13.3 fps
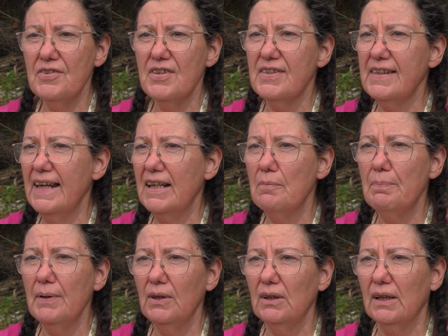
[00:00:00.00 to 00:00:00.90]

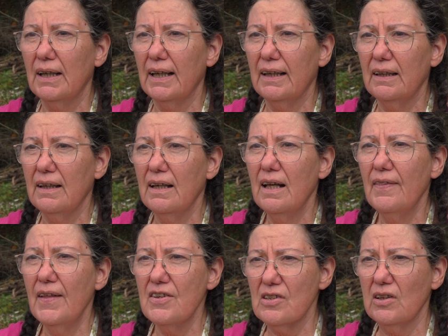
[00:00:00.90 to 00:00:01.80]
sustainability
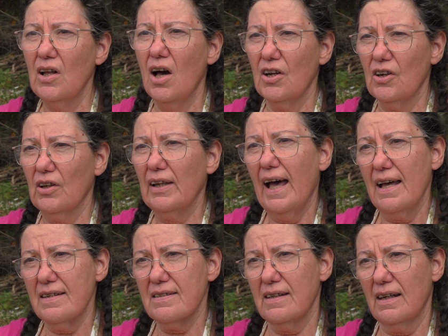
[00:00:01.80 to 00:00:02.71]
that's longer
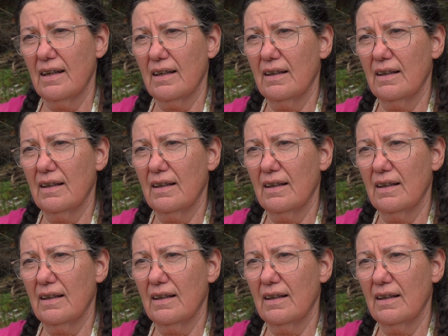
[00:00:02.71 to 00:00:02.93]
lasting.